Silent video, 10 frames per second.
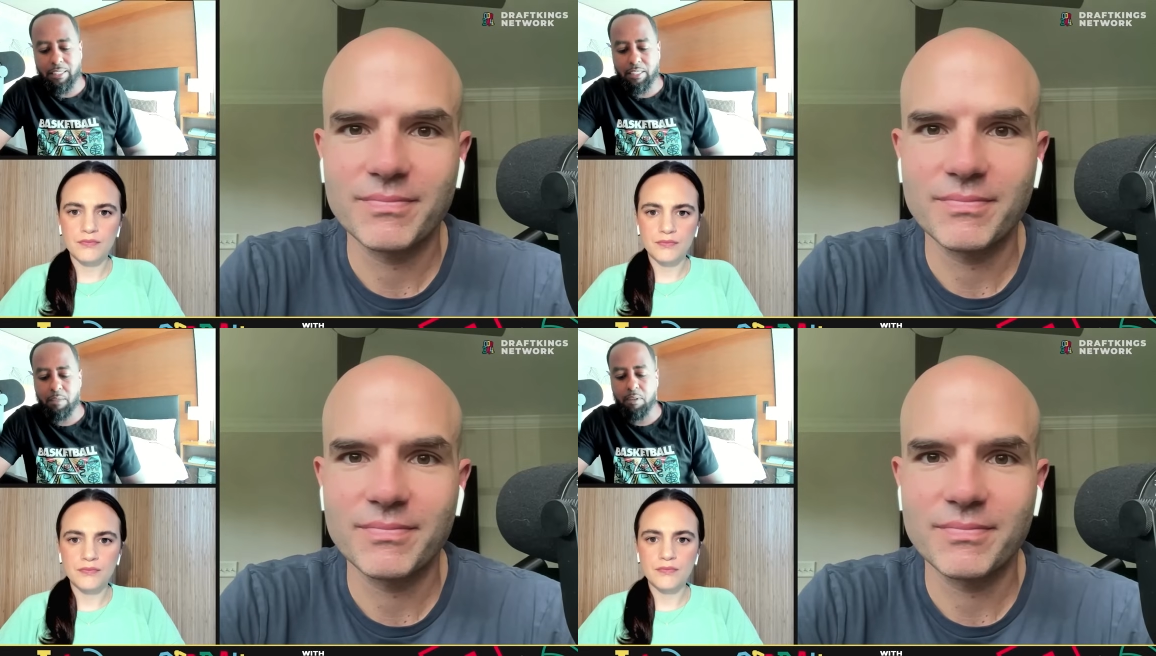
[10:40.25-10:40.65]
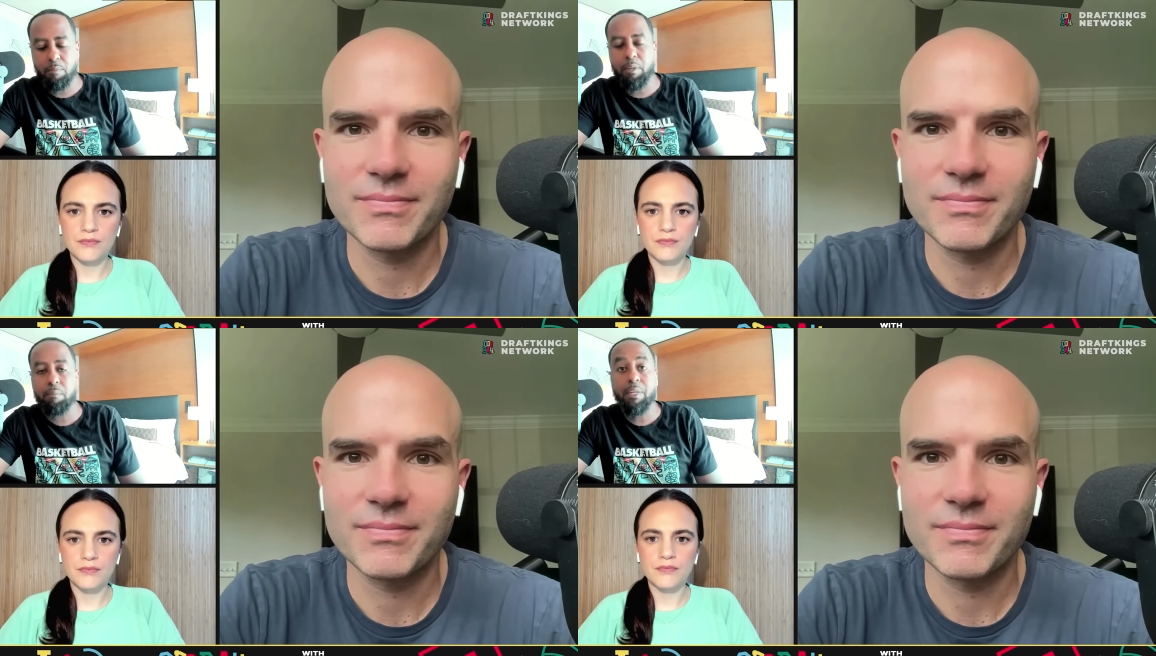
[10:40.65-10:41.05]
Speaker 1: seem to
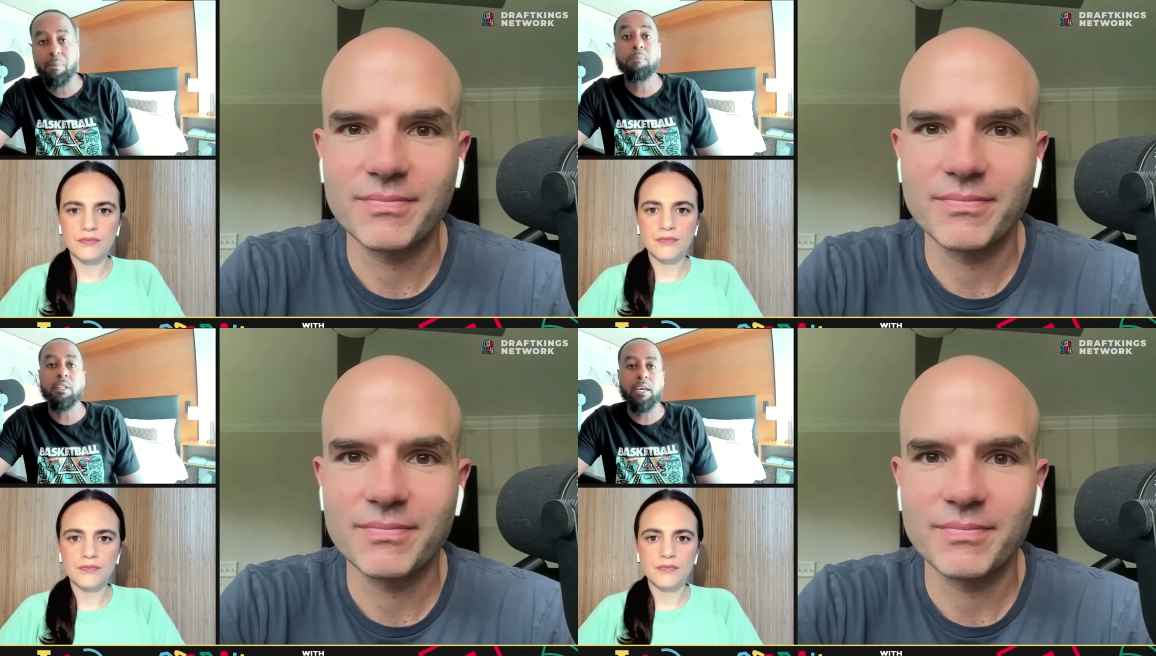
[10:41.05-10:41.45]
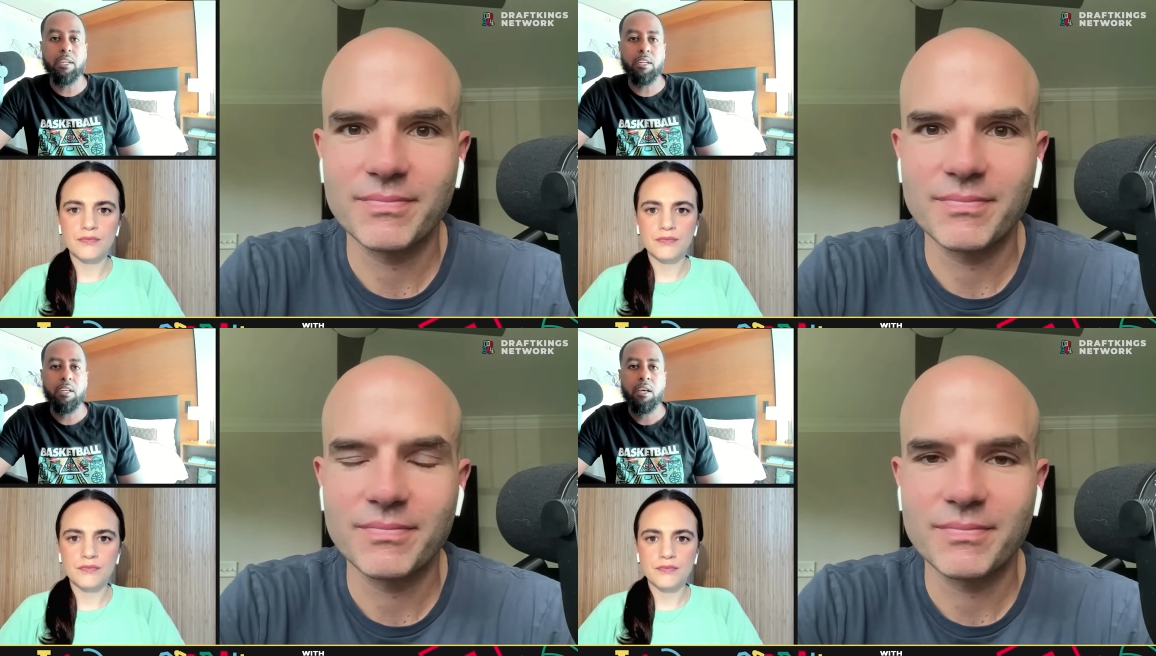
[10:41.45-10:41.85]
have been
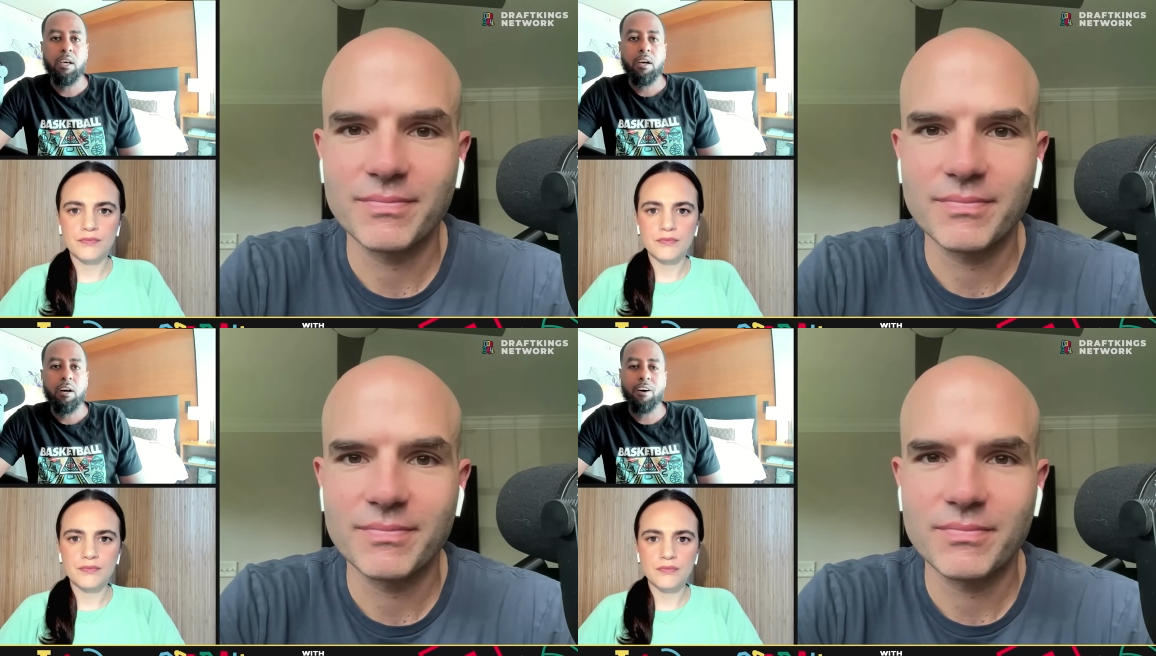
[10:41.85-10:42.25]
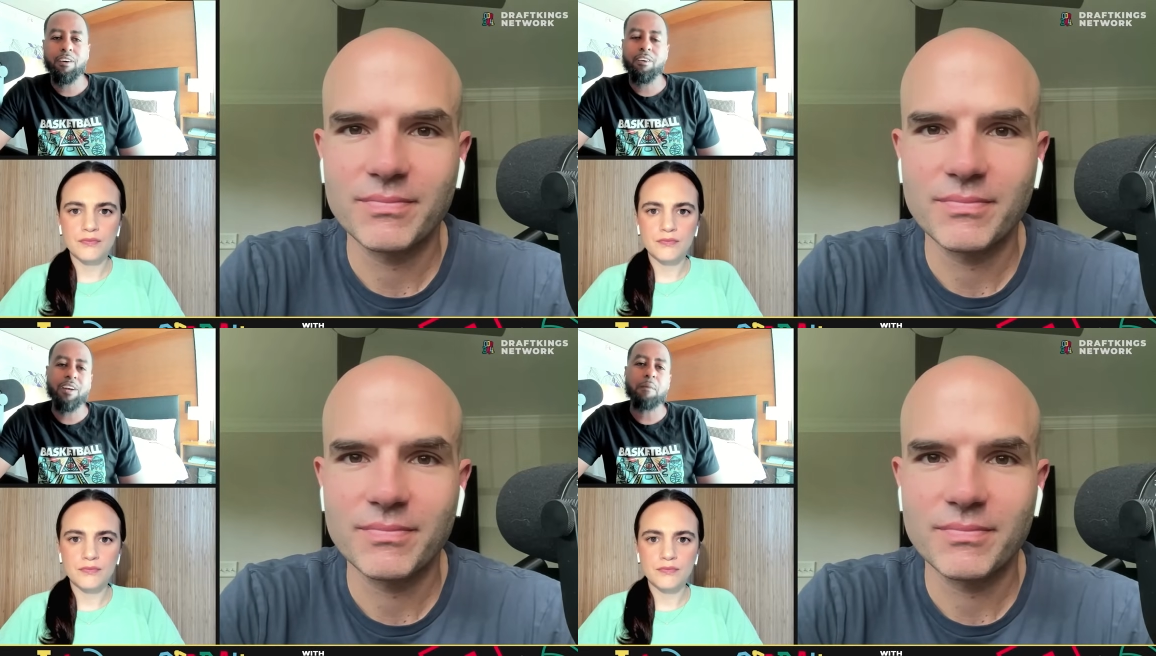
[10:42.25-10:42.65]
manipulated or,
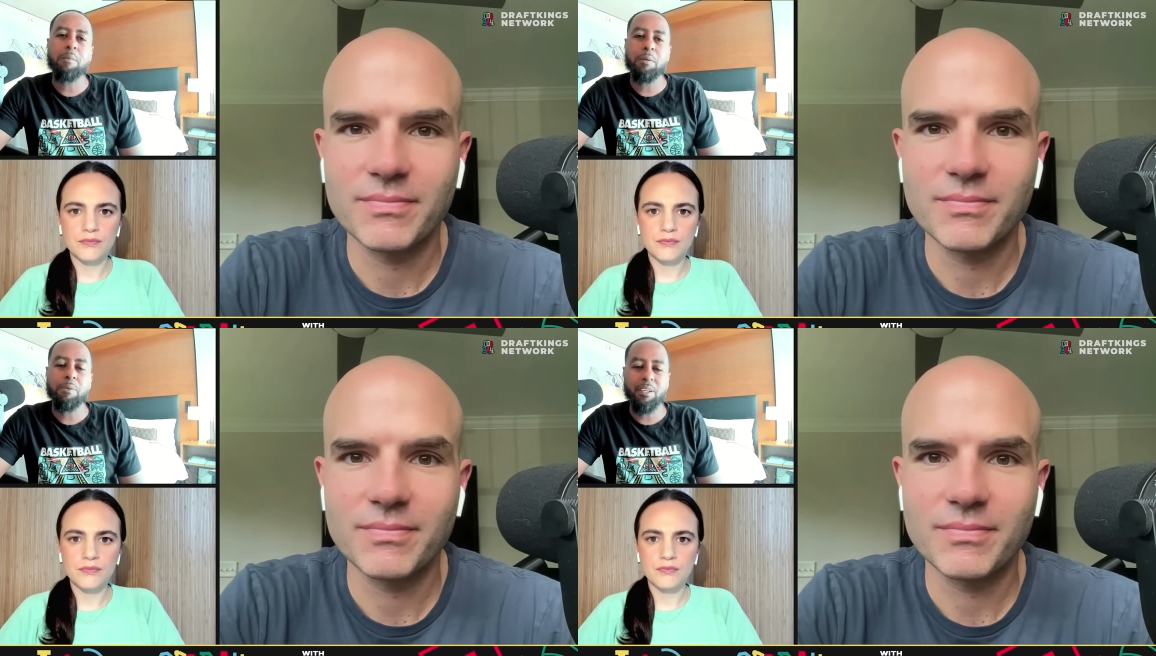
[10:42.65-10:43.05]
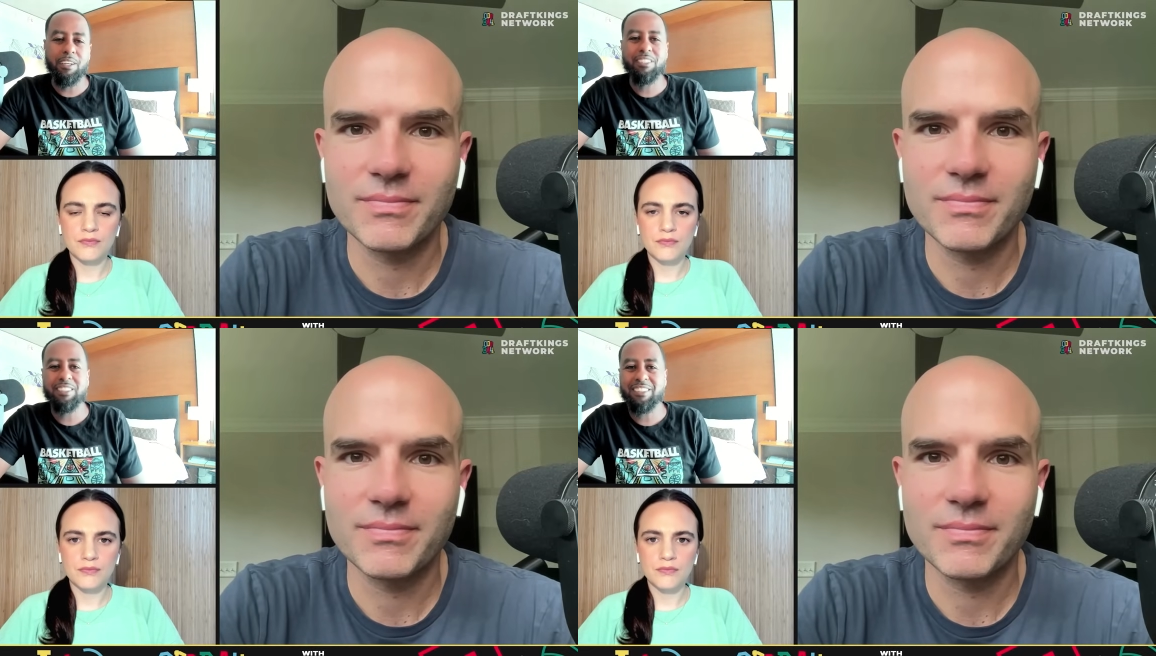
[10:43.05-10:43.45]
or not manipulated, I
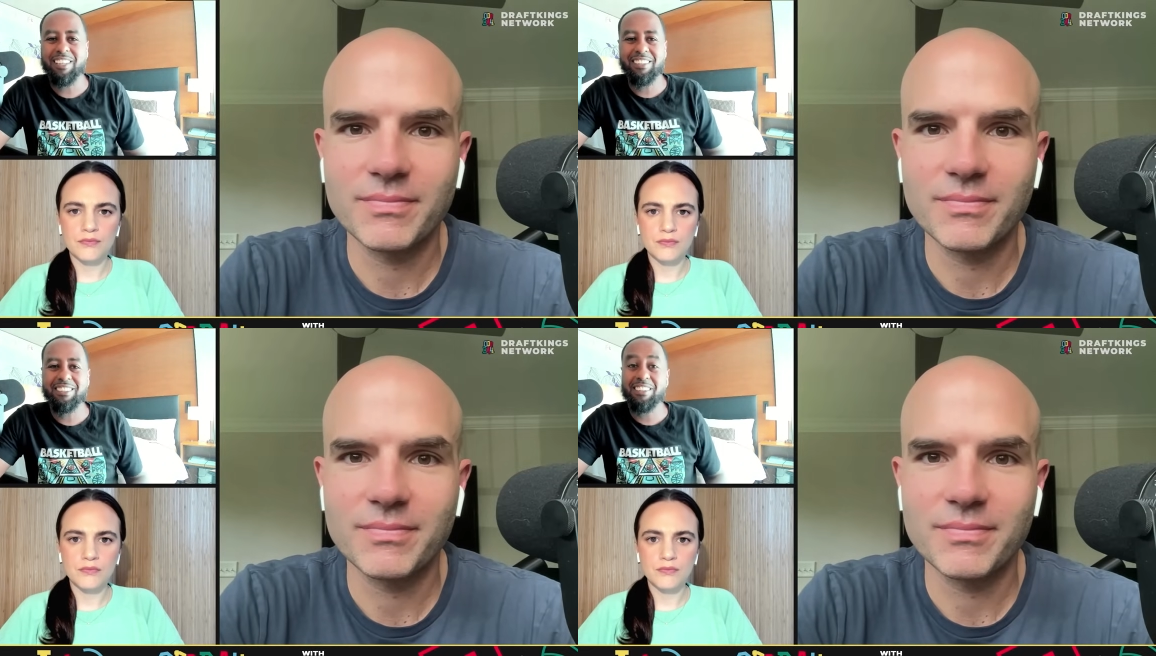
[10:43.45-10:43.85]
should say,